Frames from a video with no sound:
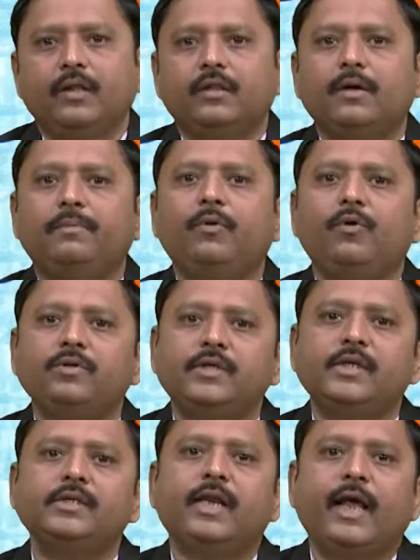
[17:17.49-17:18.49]
The
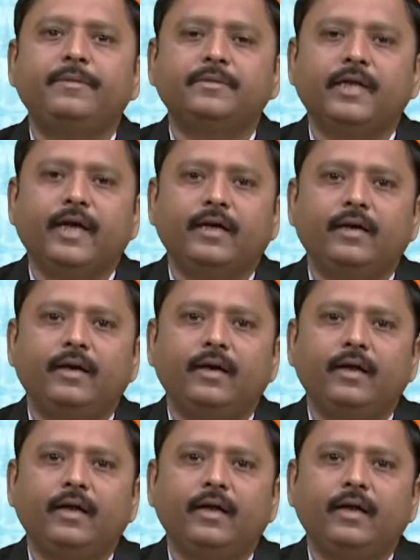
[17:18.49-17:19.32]
process life cycle